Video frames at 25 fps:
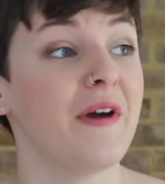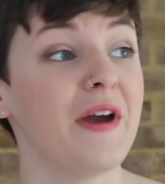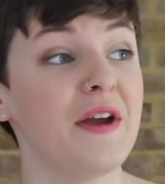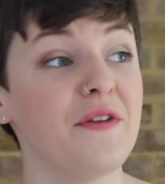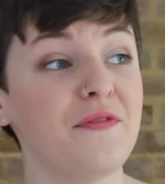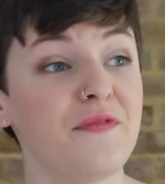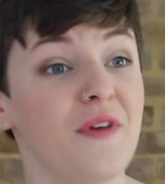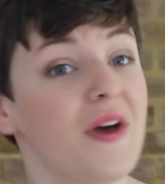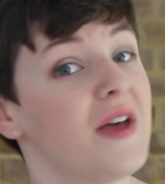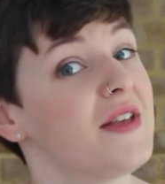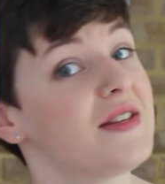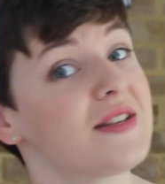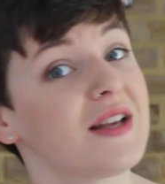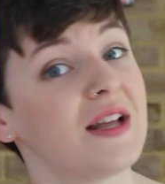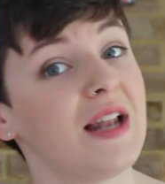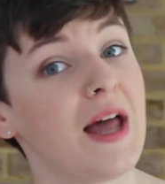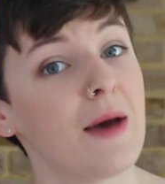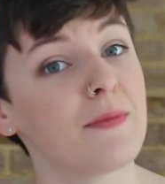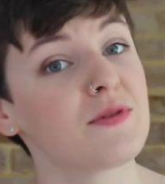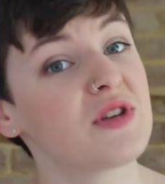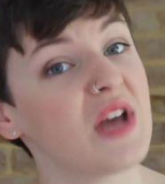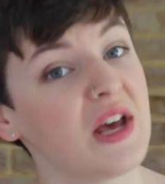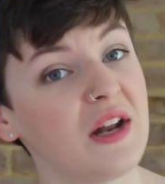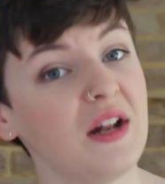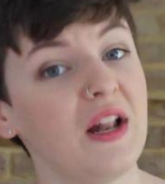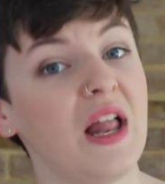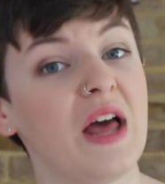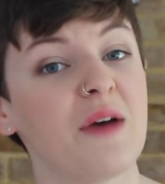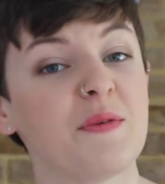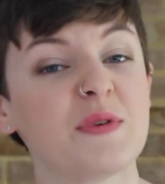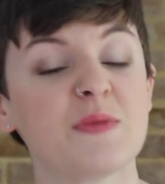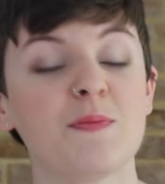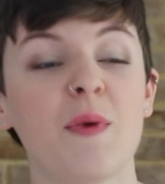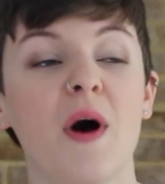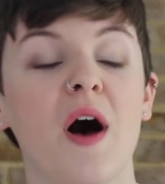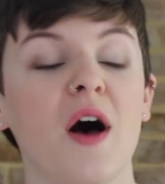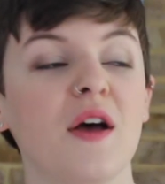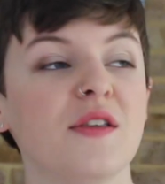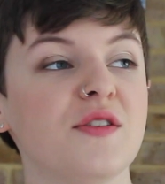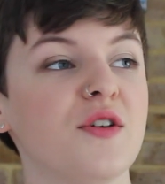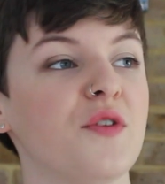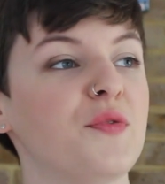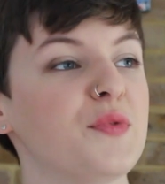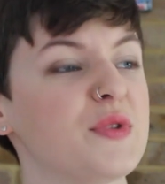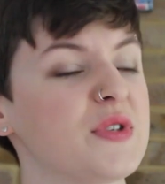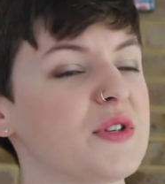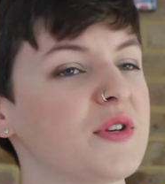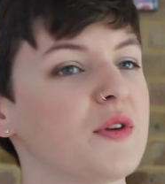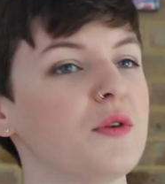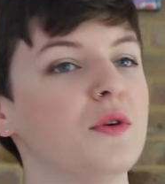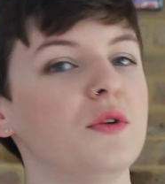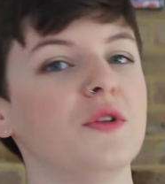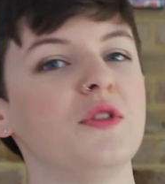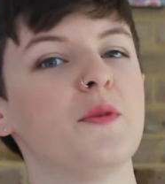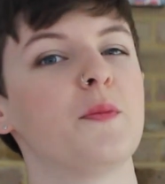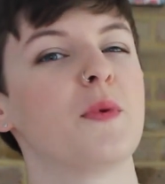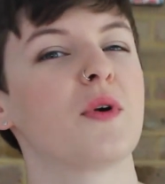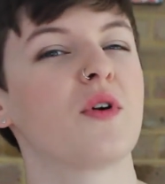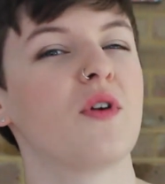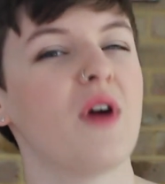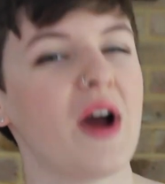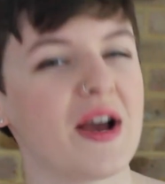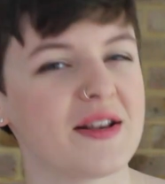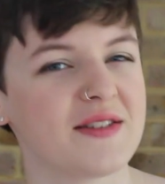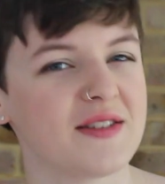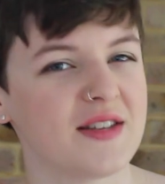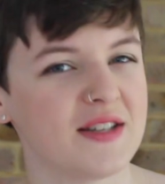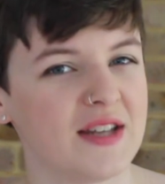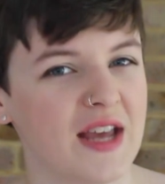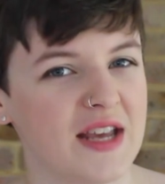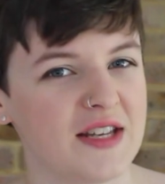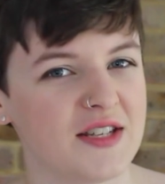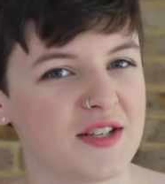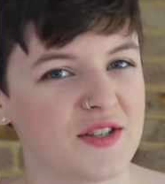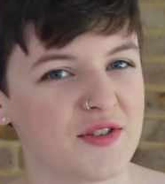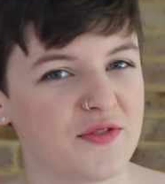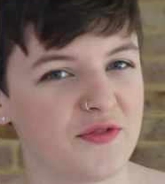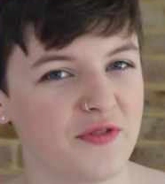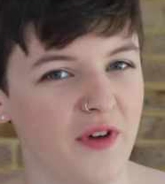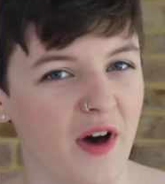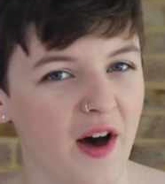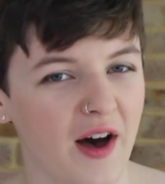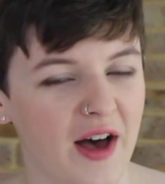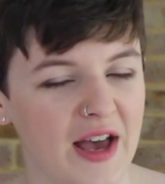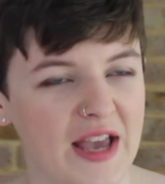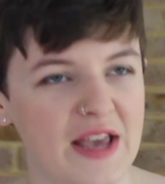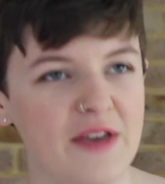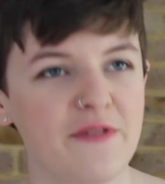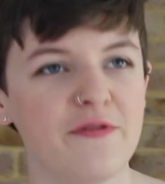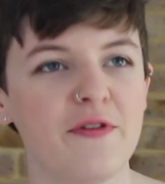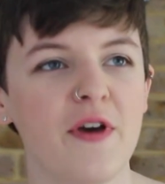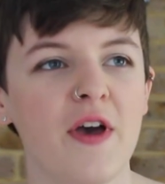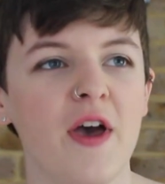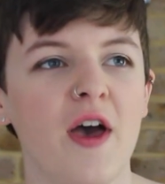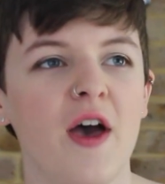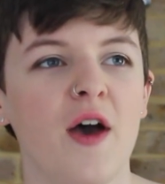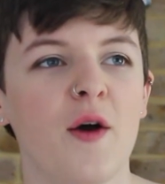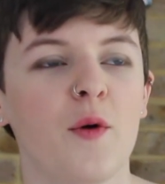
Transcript: The very first collab channel I was part of was called The Procrastinators 5,